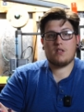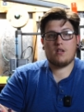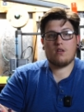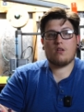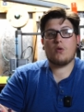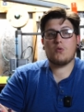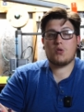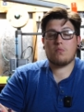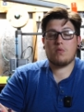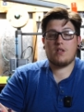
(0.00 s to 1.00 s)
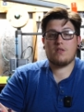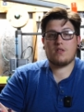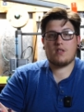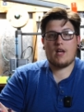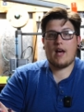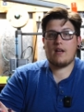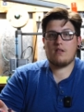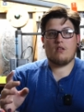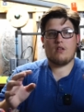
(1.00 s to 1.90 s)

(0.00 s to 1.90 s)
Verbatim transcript: the enclosure means that